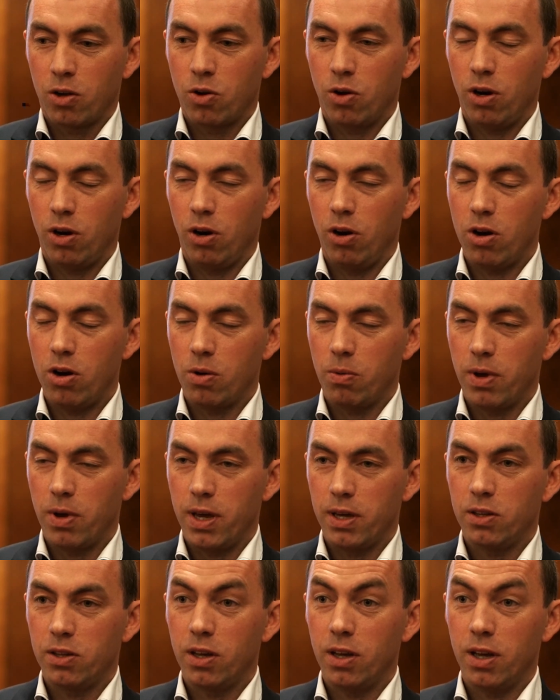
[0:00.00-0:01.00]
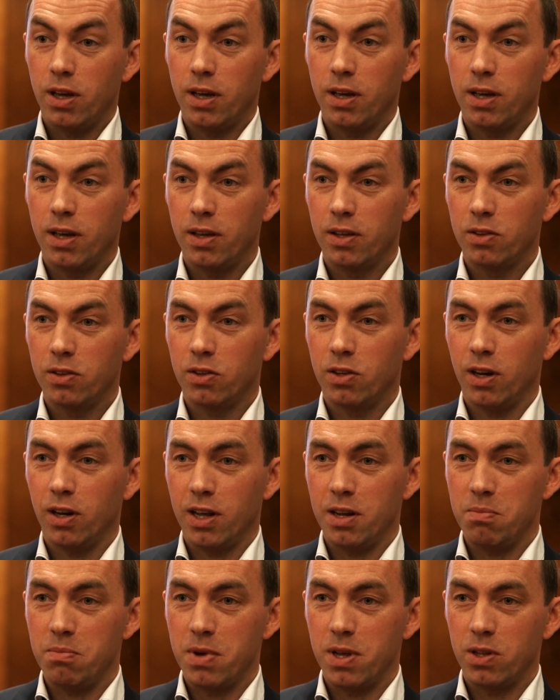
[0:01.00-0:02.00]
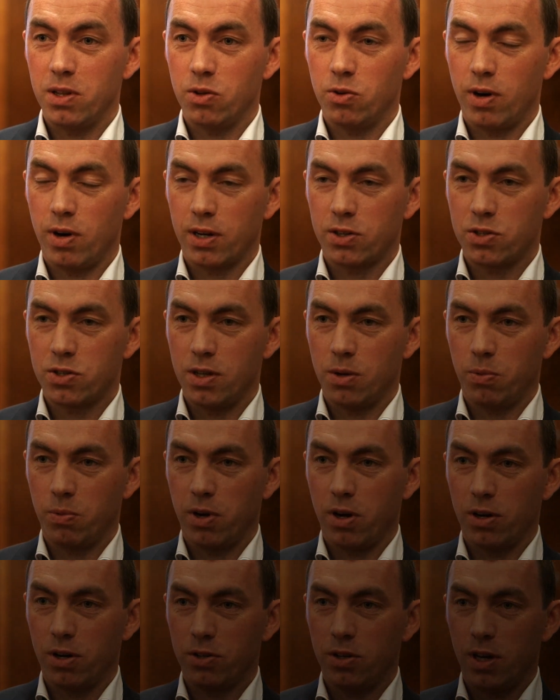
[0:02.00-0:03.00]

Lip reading: gone a long way to lead me in the direction that we are